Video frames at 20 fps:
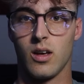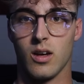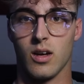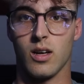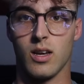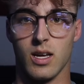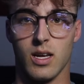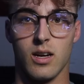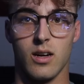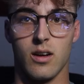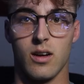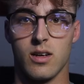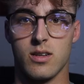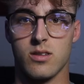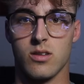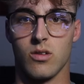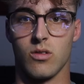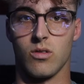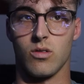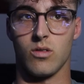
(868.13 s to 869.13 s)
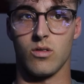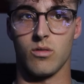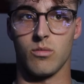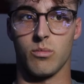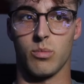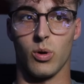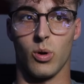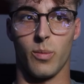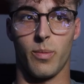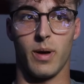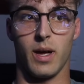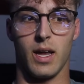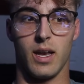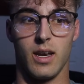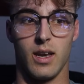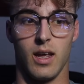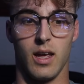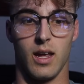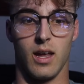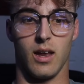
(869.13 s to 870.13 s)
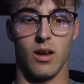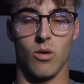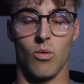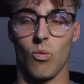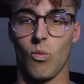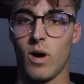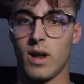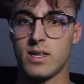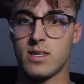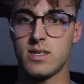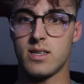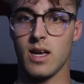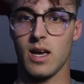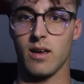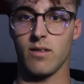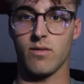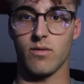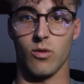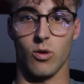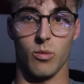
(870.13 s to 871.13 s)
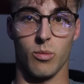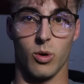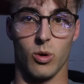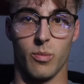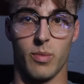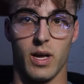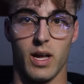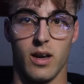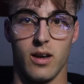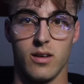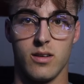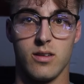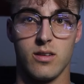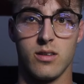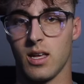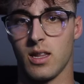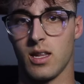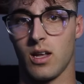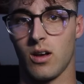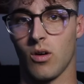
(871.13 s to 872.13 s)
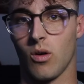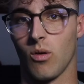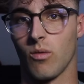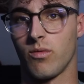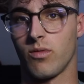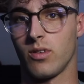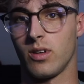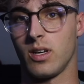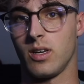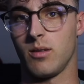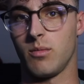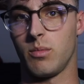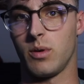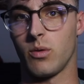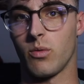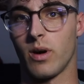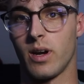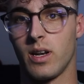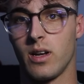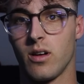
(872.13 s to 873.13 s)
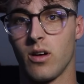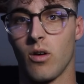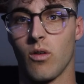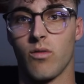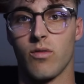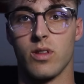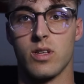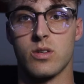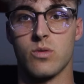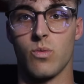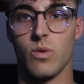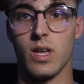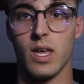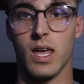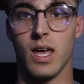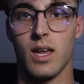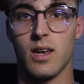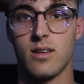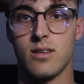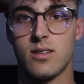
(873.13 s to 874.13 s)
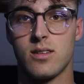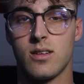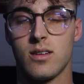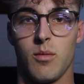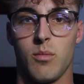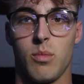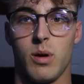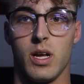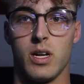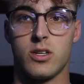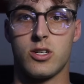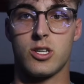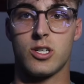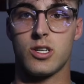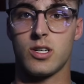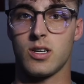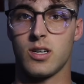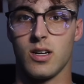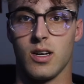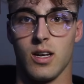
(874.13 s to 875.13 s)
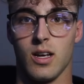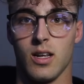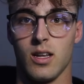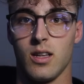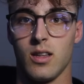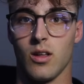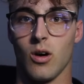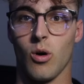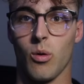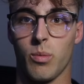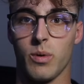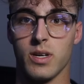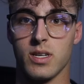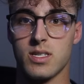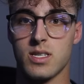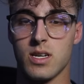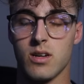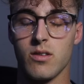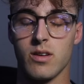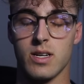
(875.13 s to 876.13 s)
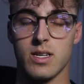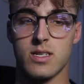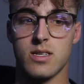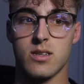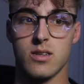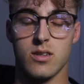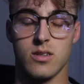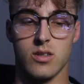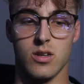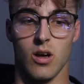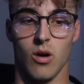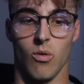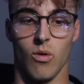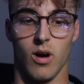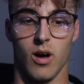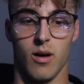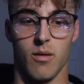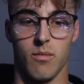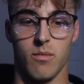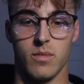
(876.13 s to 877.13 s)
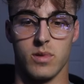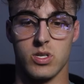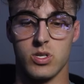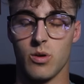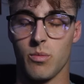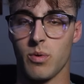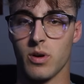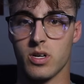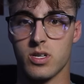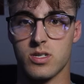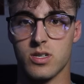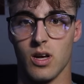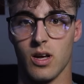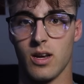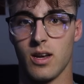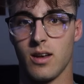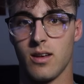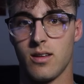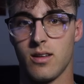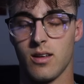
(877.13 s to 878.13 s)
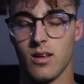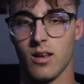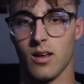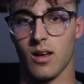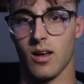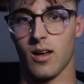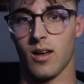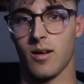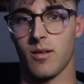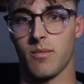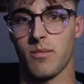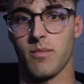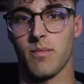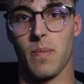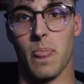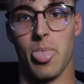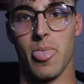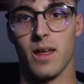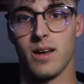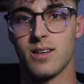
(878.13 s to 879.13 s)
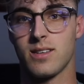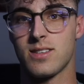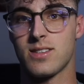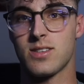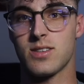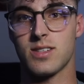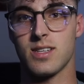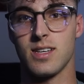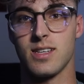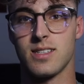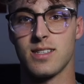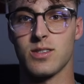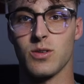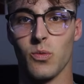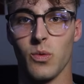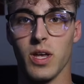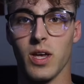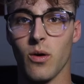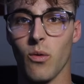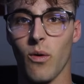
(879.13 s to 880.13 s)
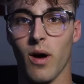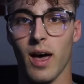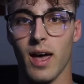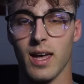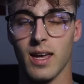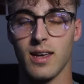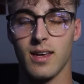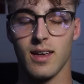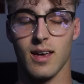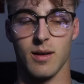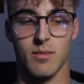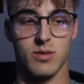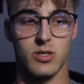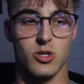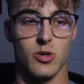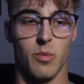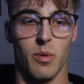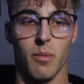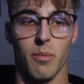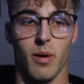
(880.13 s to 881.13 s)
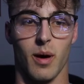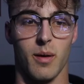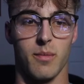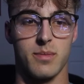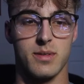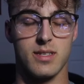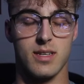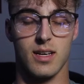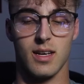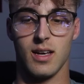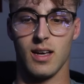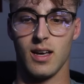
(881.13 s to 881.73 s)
Gonna get a nice little bullpen in Wednesday, full bullpen, and then hopefully be ready to go for this weekend pitch in the opening series. So um, super excited. Um, season's a week away. I'm super pumped.